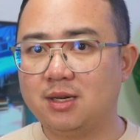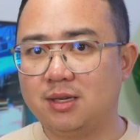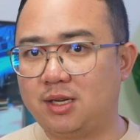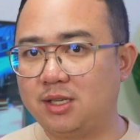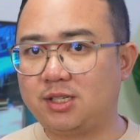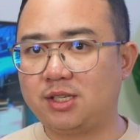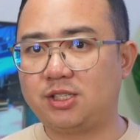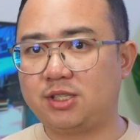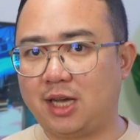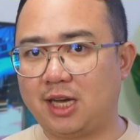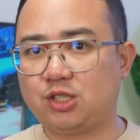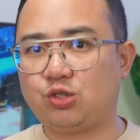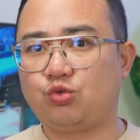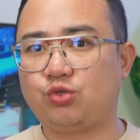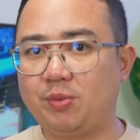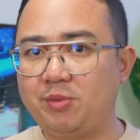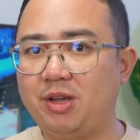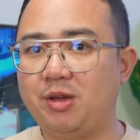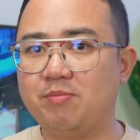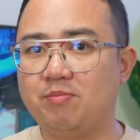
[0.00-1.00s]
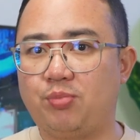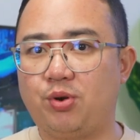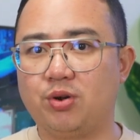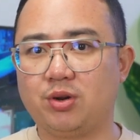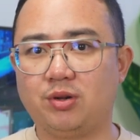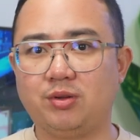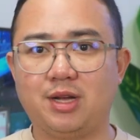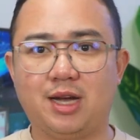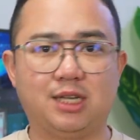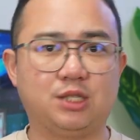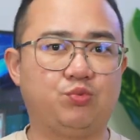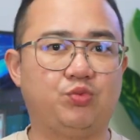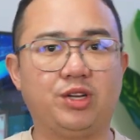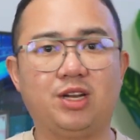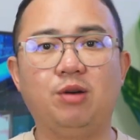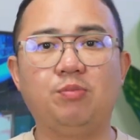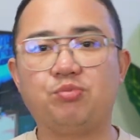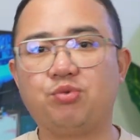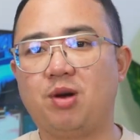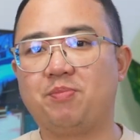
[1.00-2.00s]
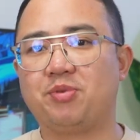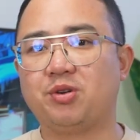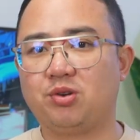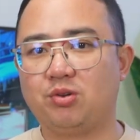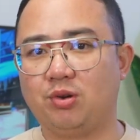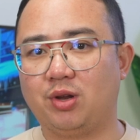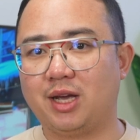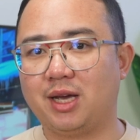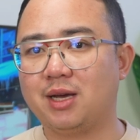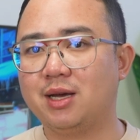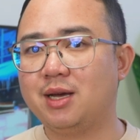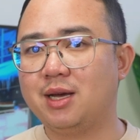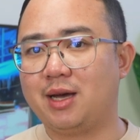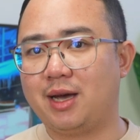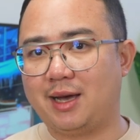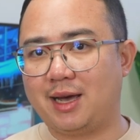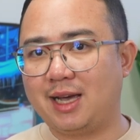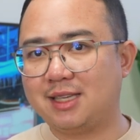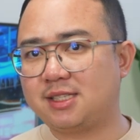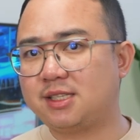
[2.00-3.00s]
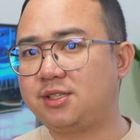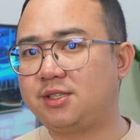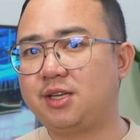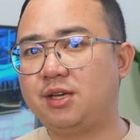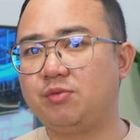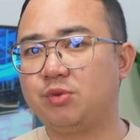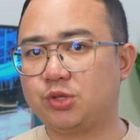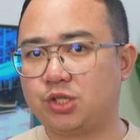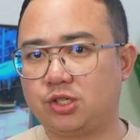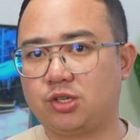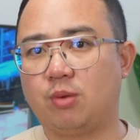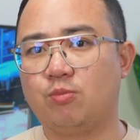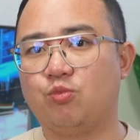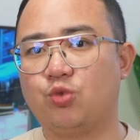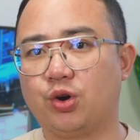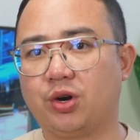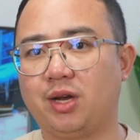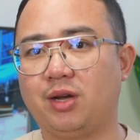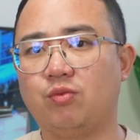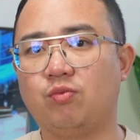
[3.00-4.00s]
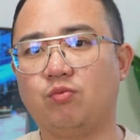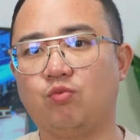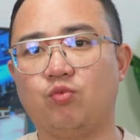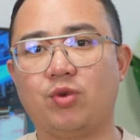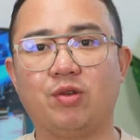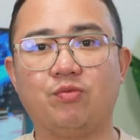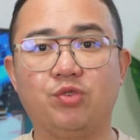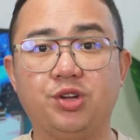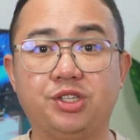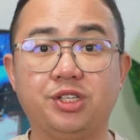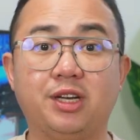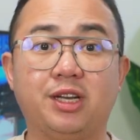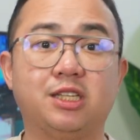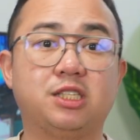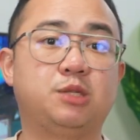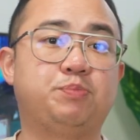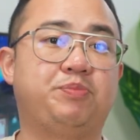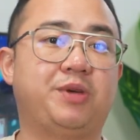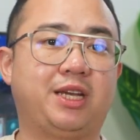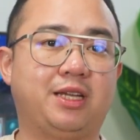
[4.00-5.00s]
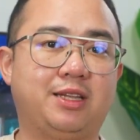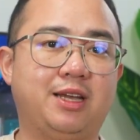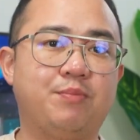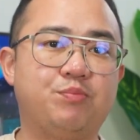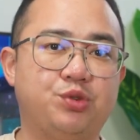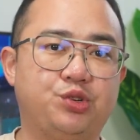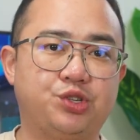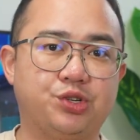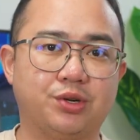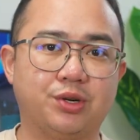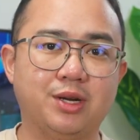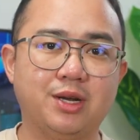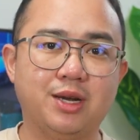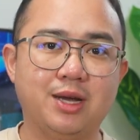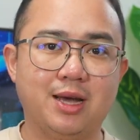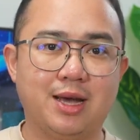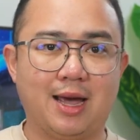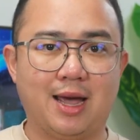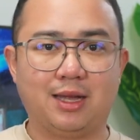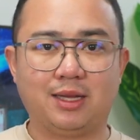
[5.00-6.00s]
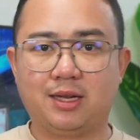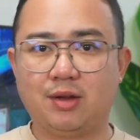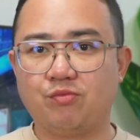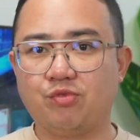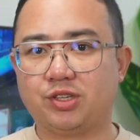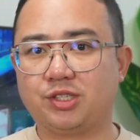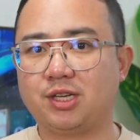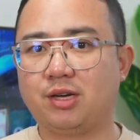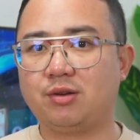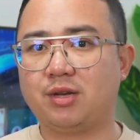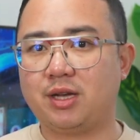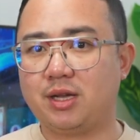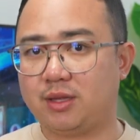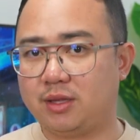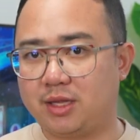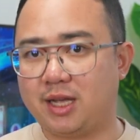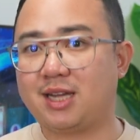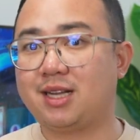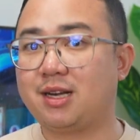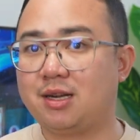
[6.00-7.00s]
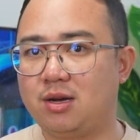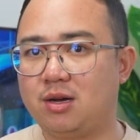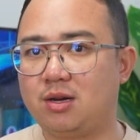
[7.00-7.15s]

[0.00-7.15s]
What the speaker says: This is extremely important as without proper cooling, a SSD will stop working when reaching its peak temperature and can result in data